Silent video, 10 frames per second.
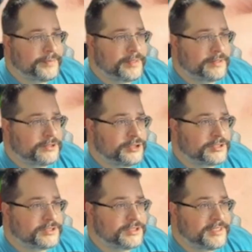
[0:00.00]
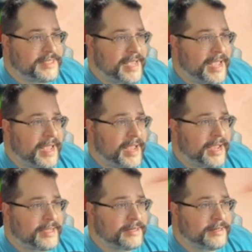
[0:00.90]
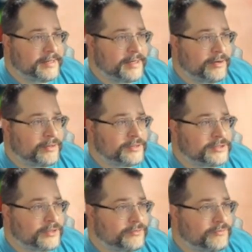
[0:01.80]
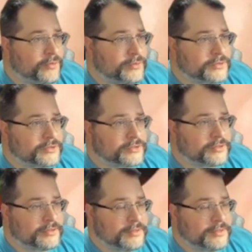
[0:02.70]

the Justice Gang and all these other folks.